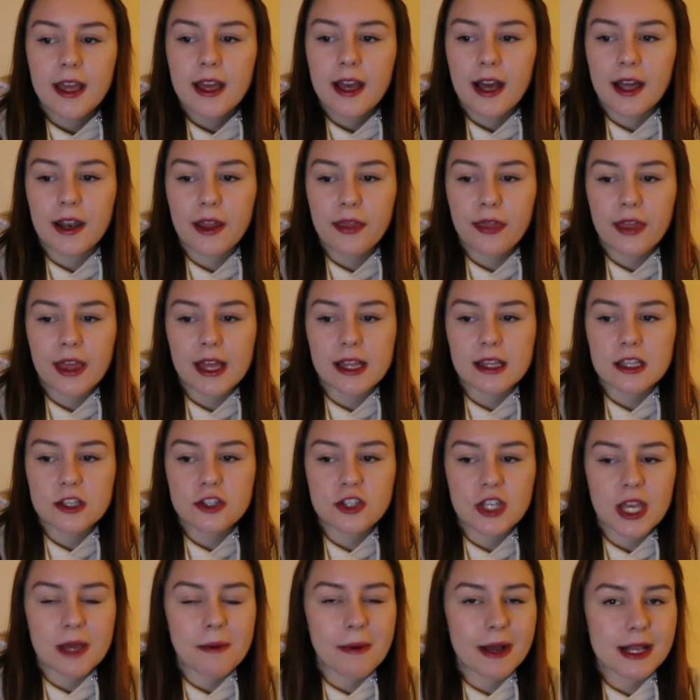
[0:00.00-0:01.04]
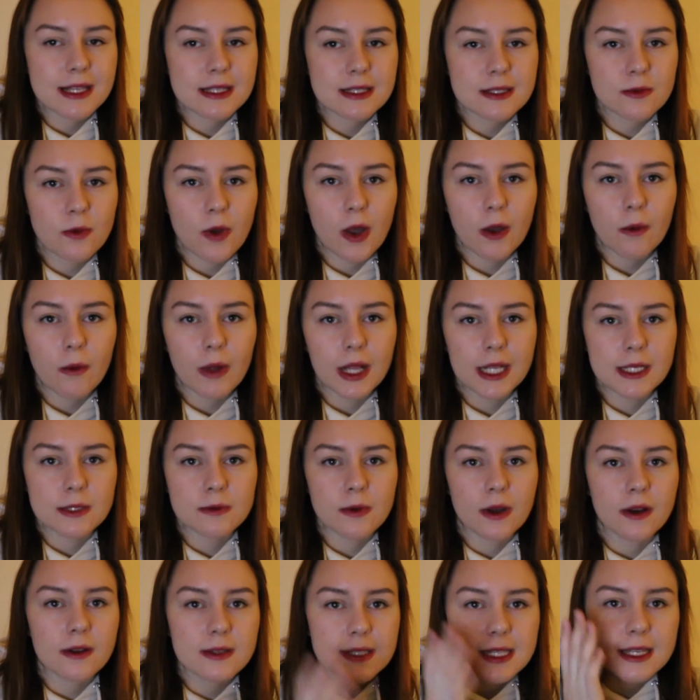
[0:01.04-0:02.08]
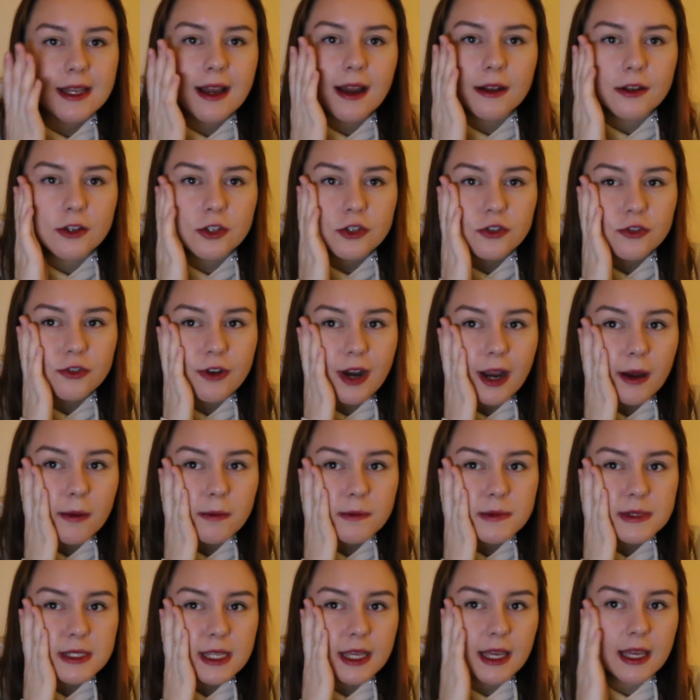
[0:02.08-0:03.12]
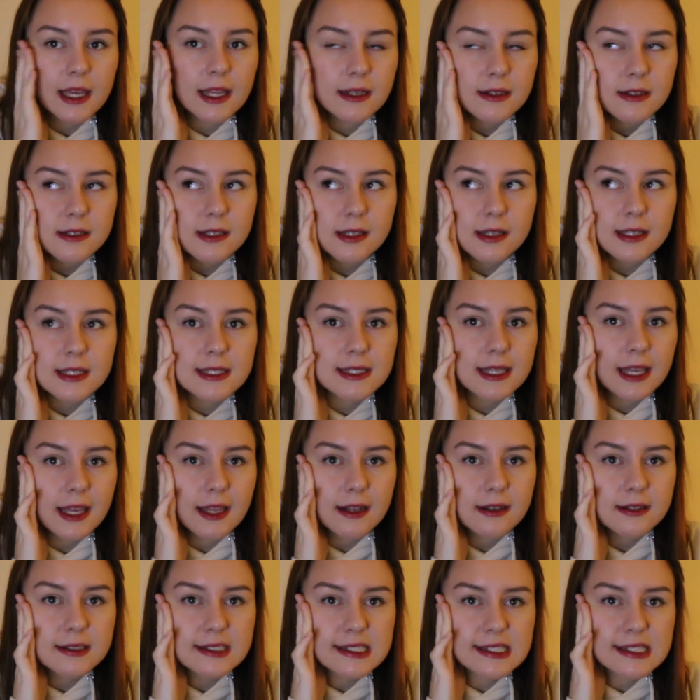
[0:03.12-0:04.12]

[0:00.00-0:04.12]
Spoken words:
And I think the sheet masks work well as well, because it kind of traps it into the skin,